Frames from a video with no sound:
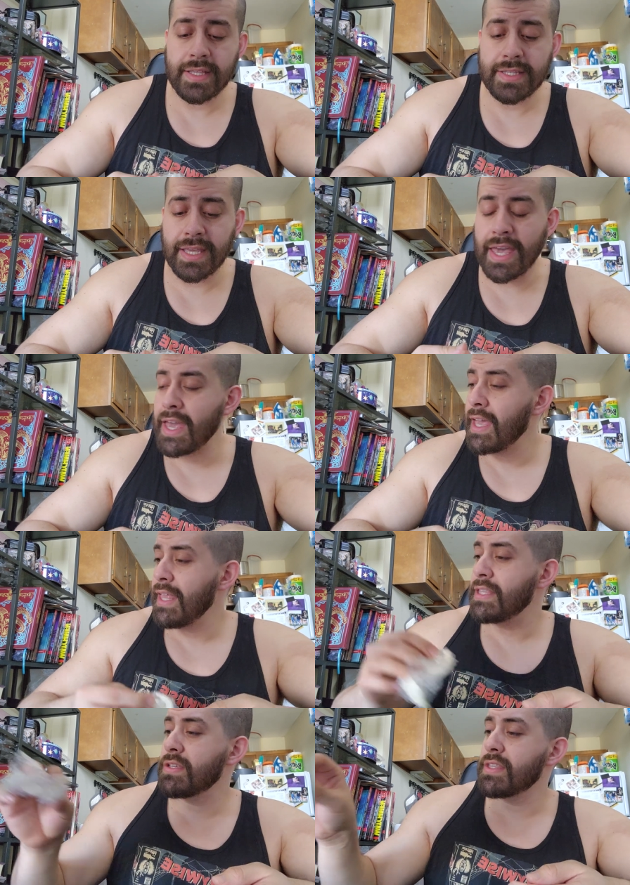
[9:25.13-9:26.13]
to get
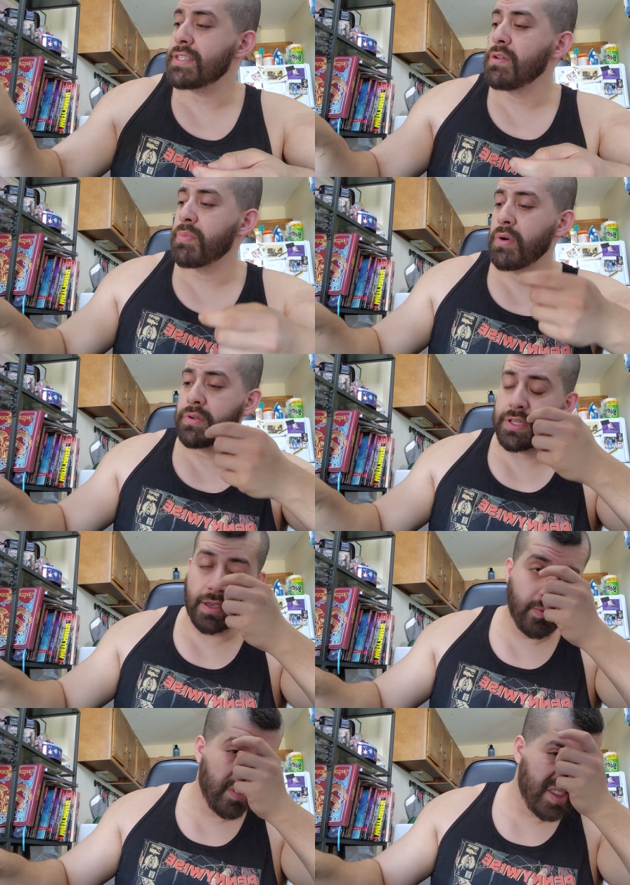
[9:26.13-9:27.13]
into the Super
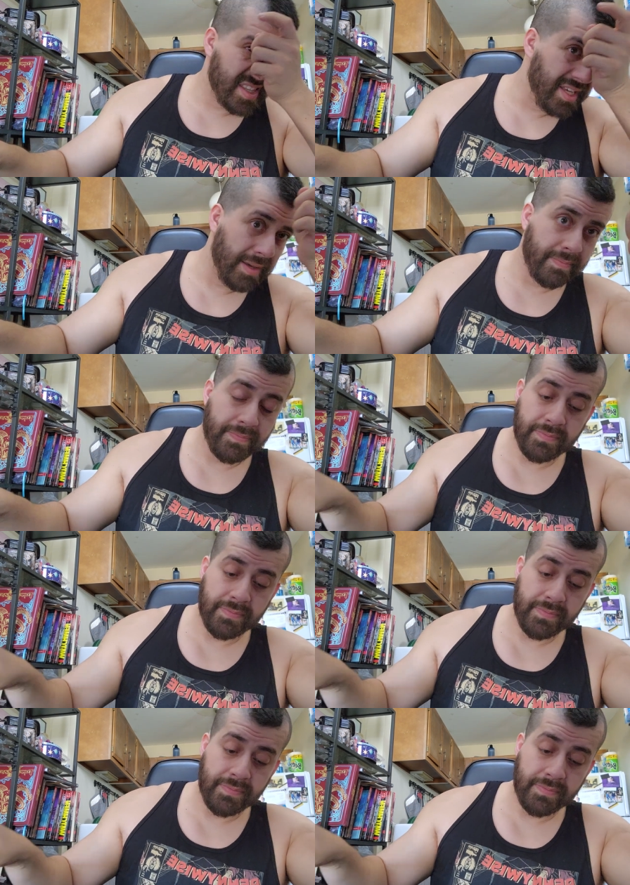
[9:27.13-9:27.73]
Hotel with the team.